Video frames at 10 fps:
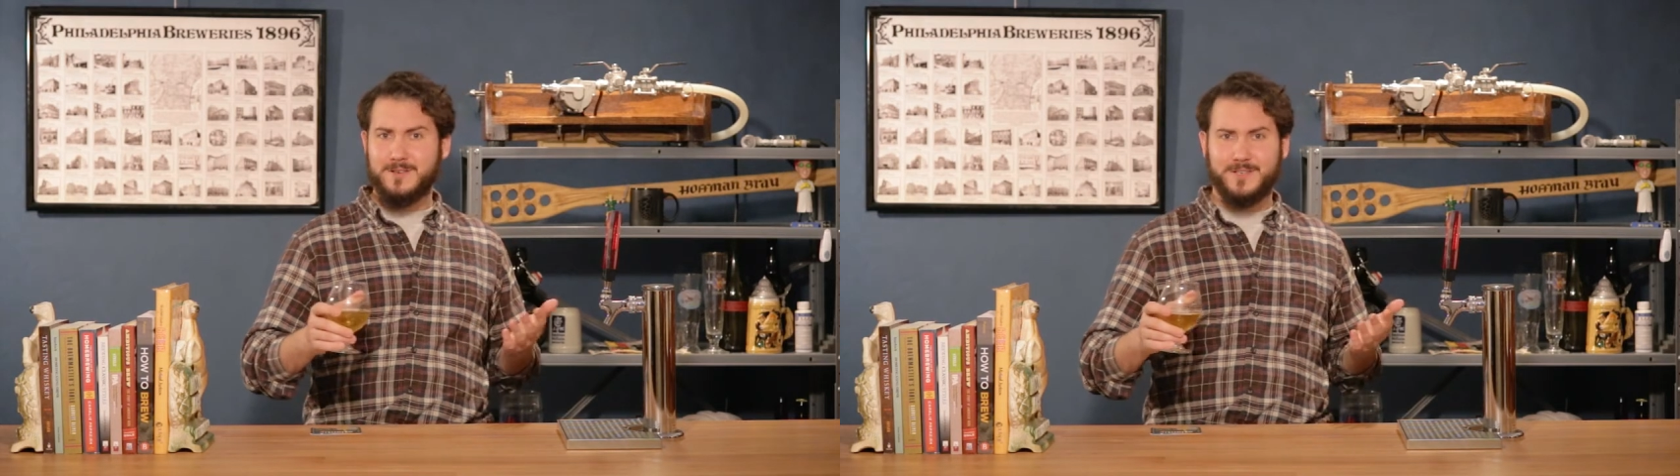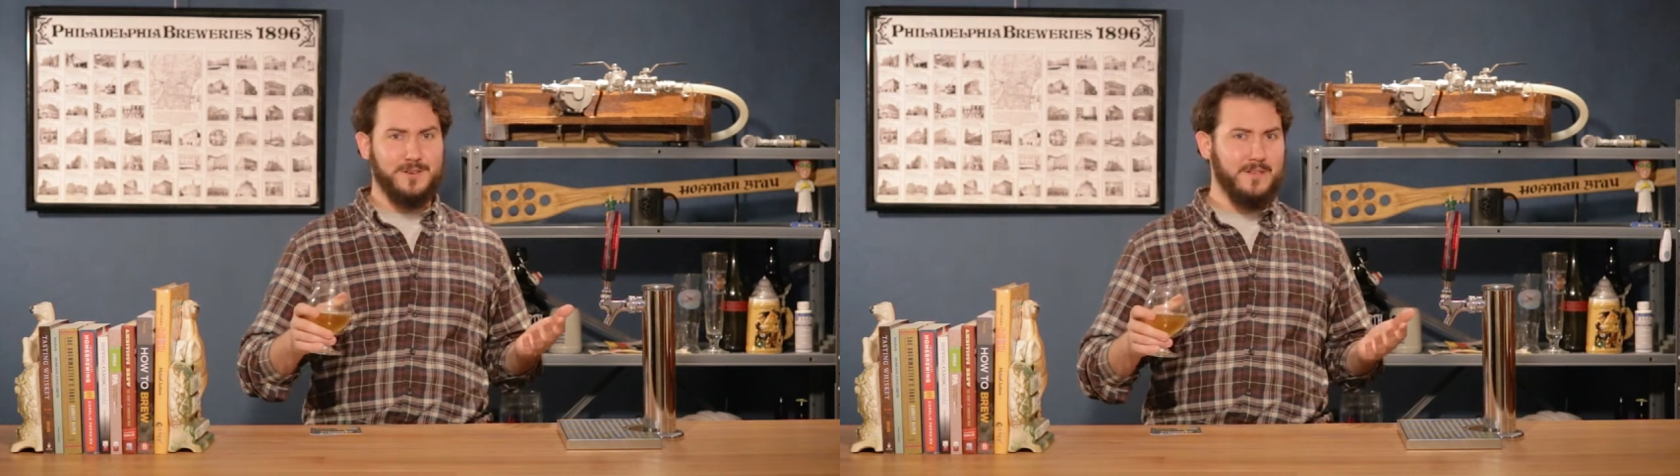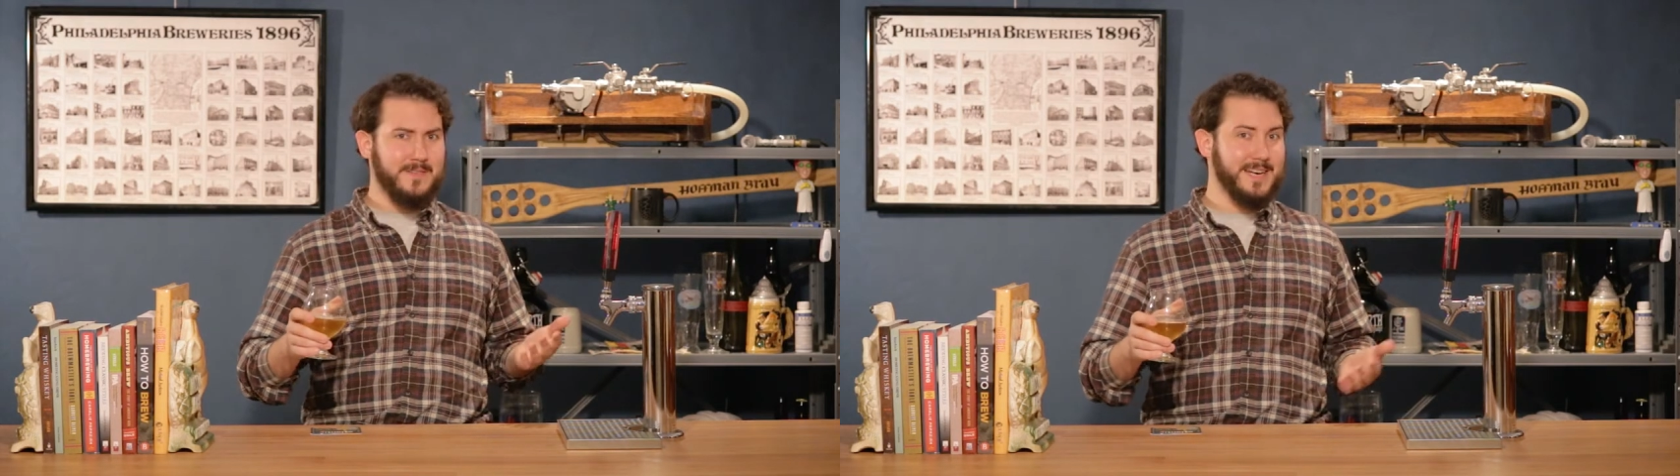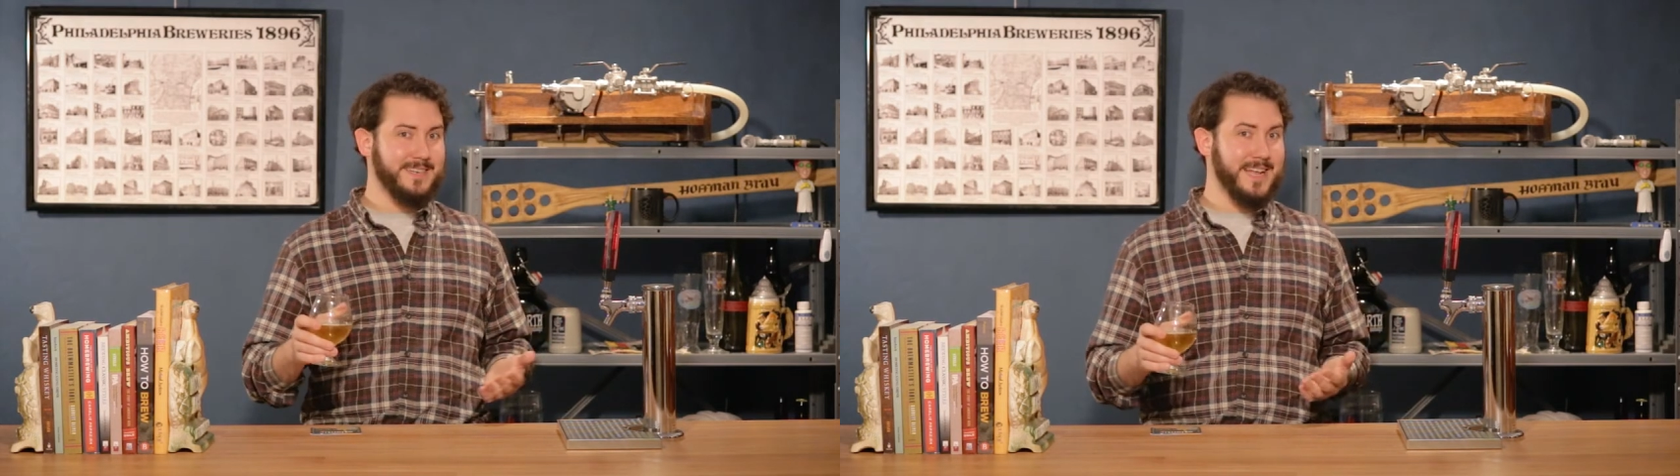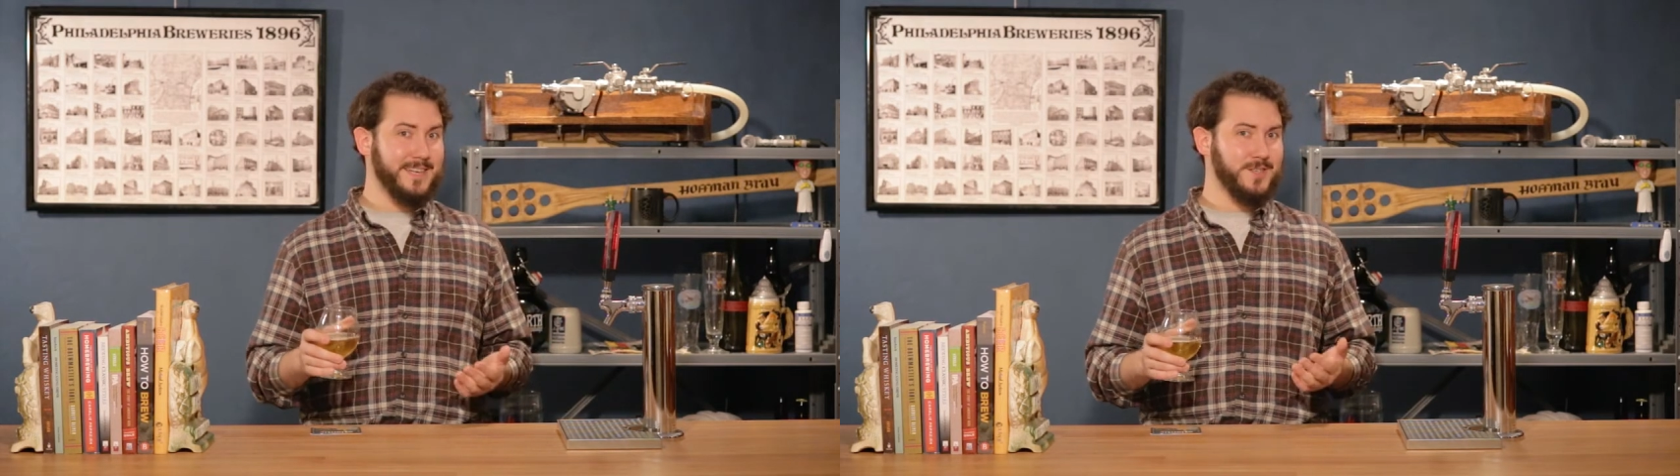served in a
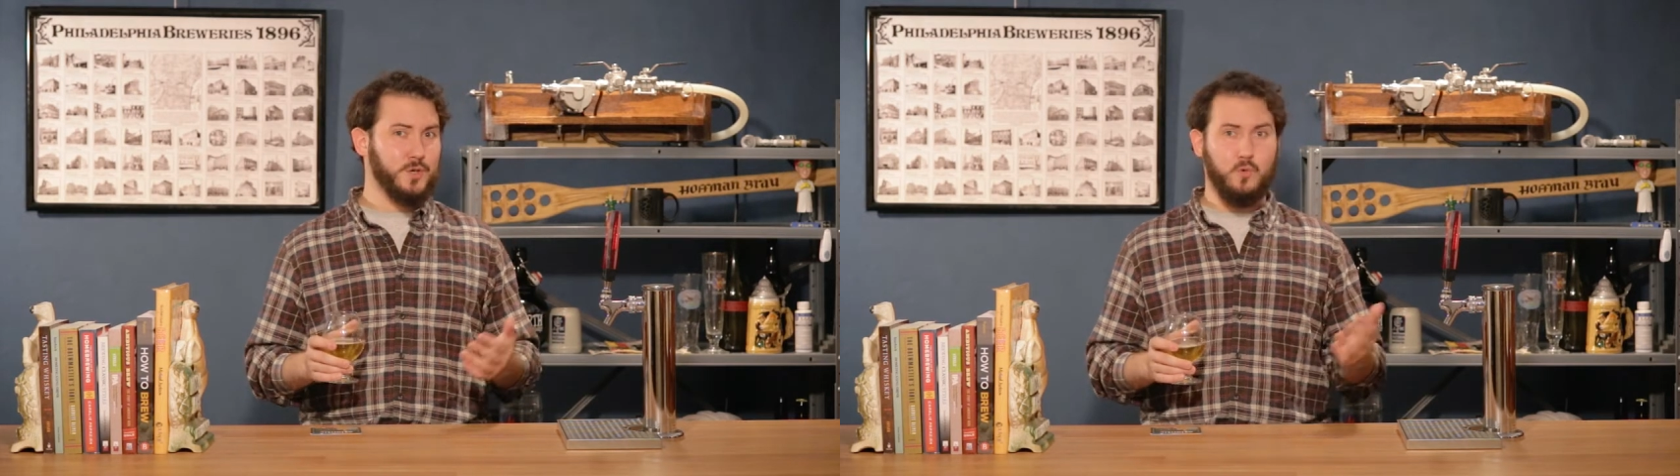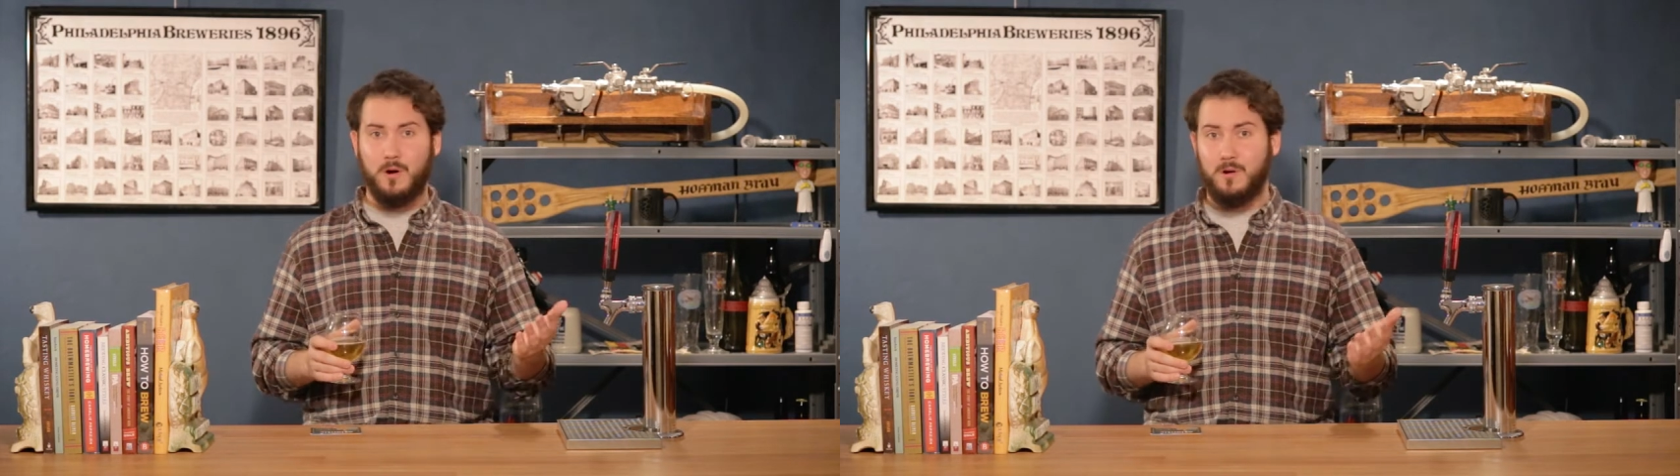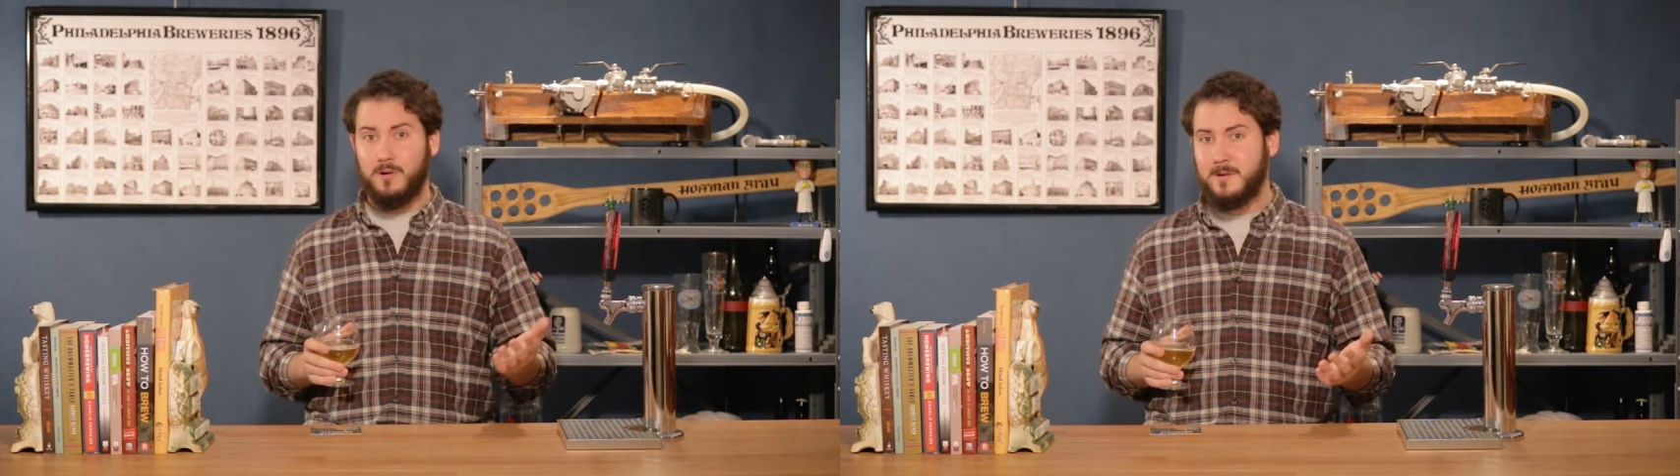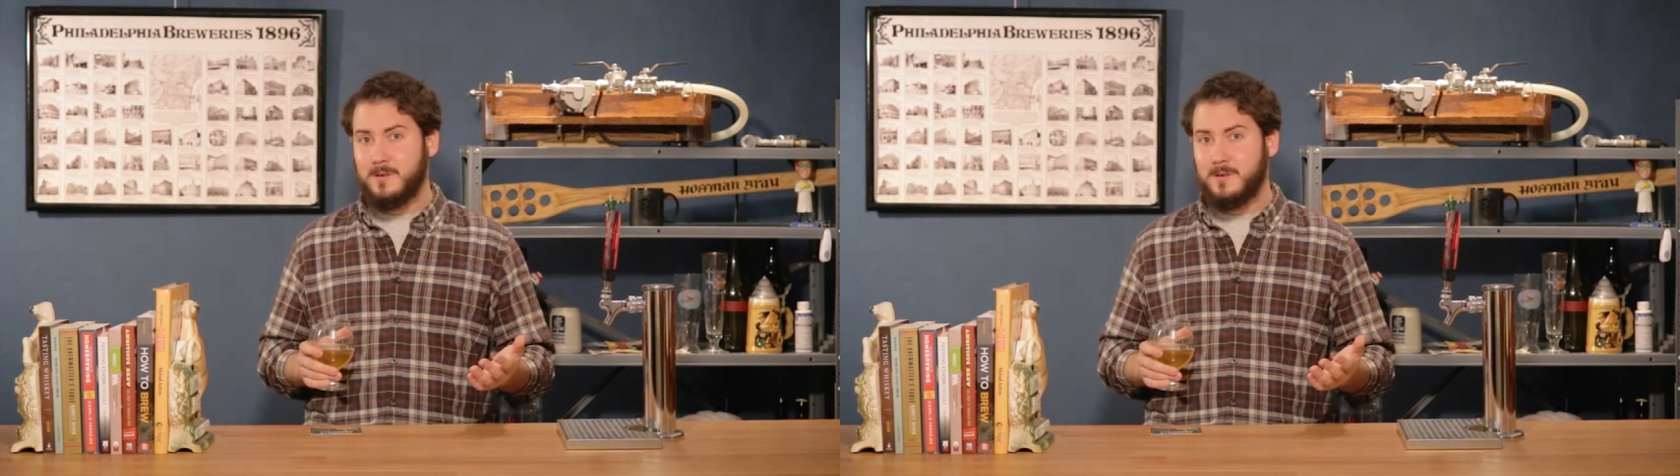dead squirrel?